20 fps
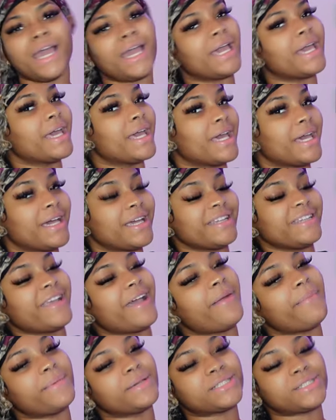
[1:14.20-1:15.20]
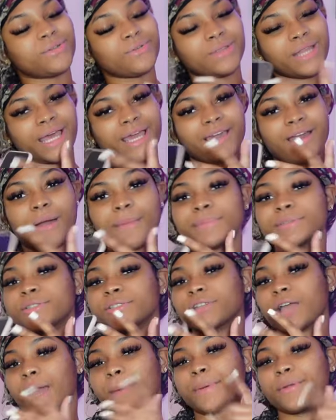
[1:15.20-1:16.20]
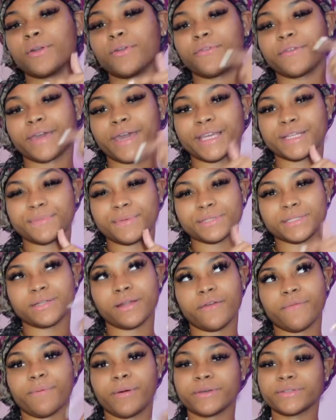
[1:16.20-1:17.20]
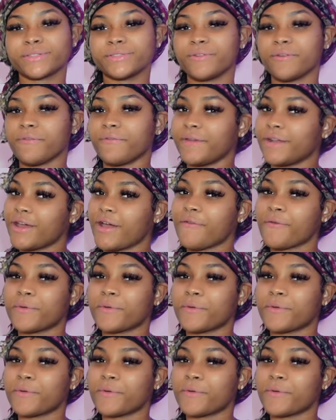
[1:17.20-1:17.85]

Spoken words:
And yeah, make sure you like, comment, subscribe, and notification bell so you never post a new video.